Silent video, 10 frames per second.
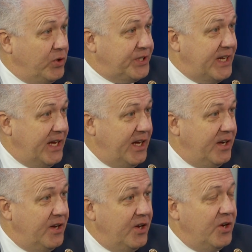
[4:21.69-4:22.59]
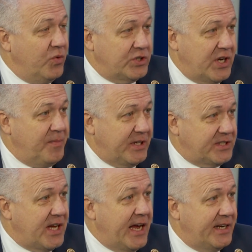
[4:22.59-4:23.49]
10, which I'm
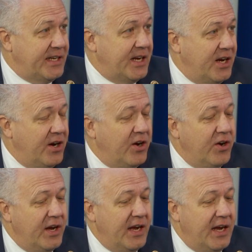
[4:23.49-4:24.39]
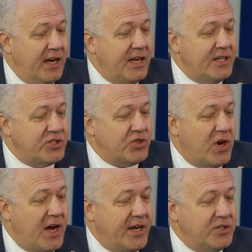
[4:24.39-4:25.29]
excited to hear, and he's
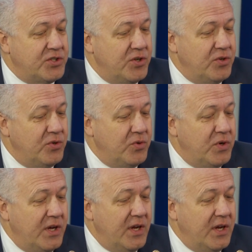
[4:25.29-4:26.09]
trying to